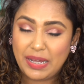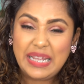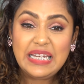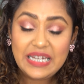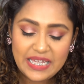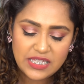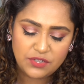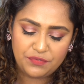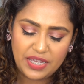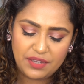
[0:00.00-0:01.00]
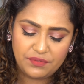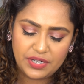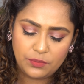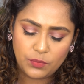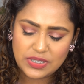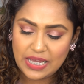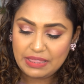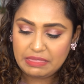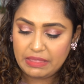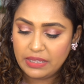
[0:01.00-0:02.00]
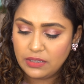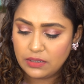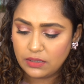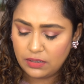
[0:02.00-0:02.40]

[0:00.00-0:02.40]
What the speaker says: My least favorite was, I think,